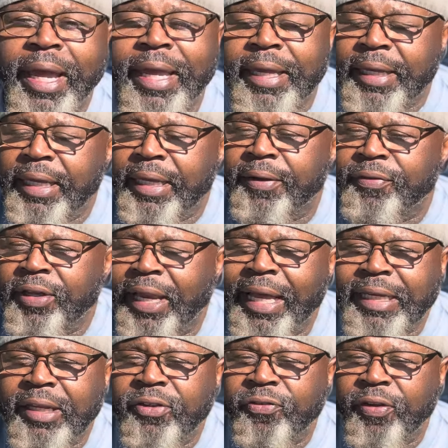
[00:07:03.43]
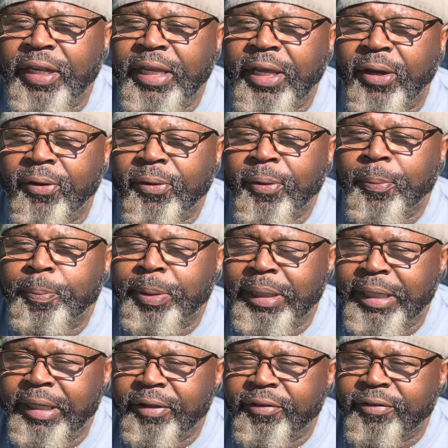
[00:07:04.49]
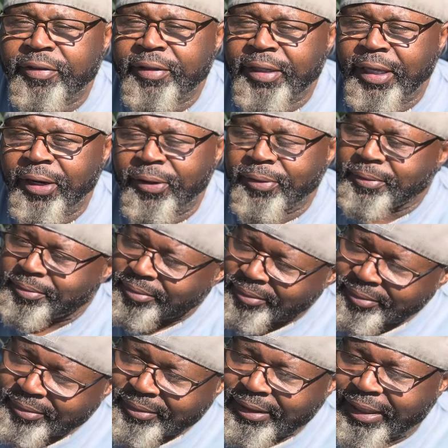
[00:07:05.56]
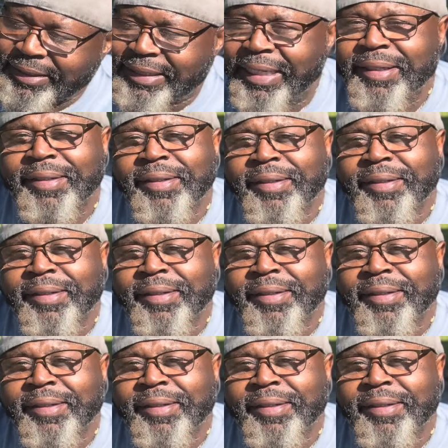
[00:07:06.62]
hey, if you like this video, please, you know, I say,